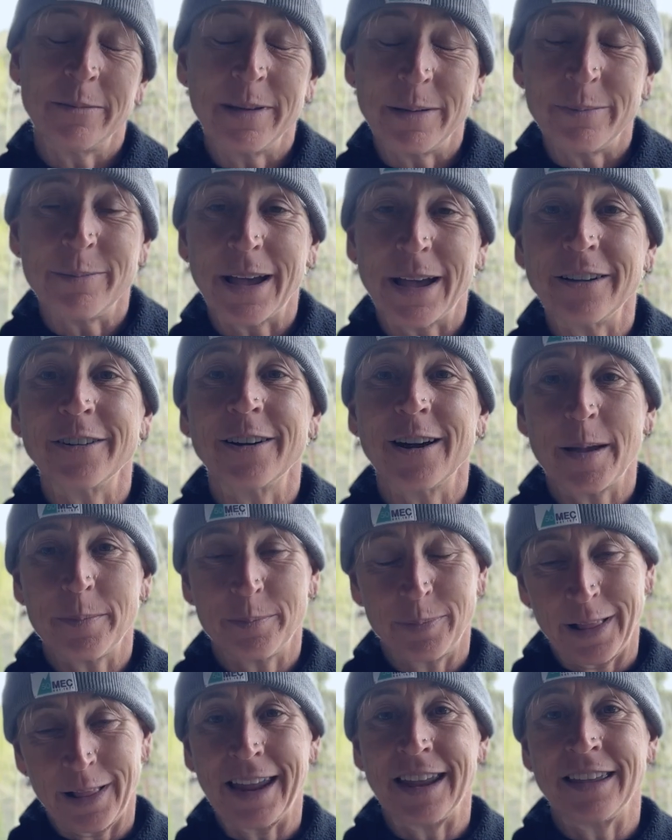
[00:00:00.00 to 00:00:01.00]
bit better at
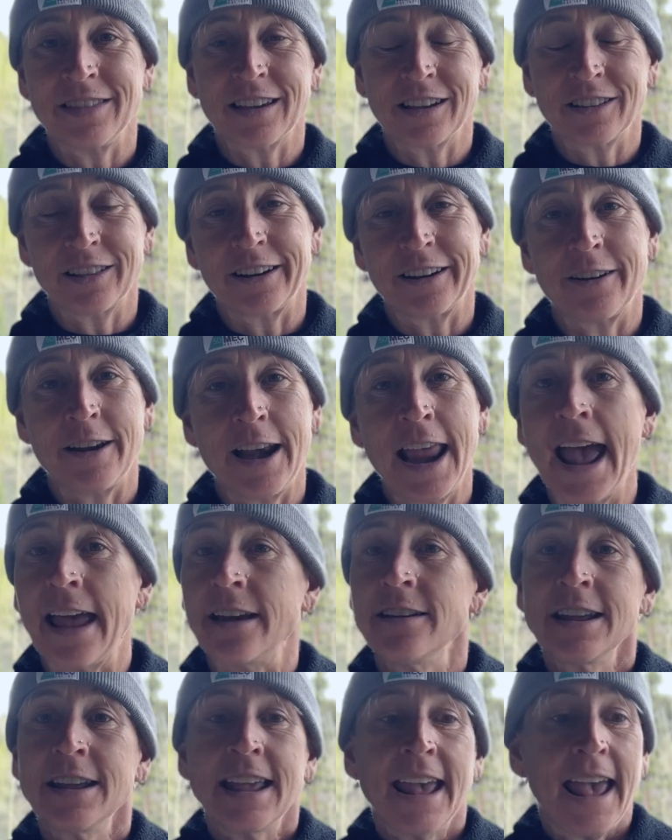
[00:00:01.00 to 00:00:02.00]
playing the clarinet.
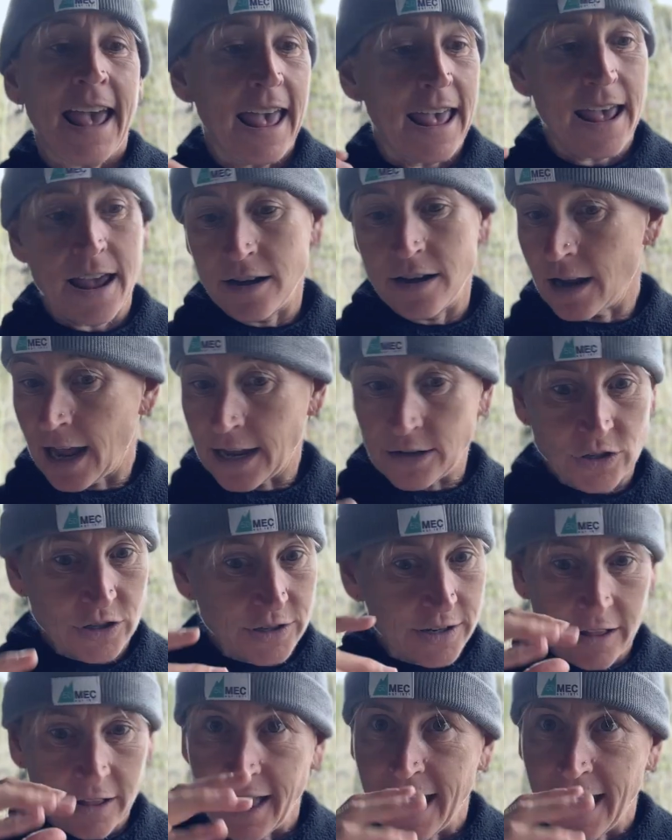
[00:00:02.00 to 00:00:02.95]
And I still